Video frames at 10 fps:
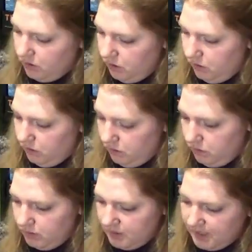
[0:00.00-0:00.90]
a little,
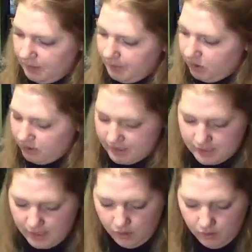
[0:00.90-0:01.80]
kind of a big crease
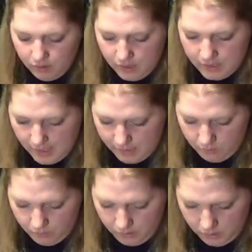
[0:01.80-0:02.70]
there. I
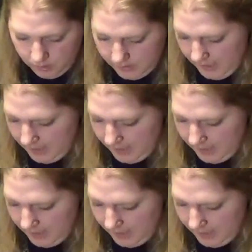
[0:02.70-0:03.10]
don't want to hurt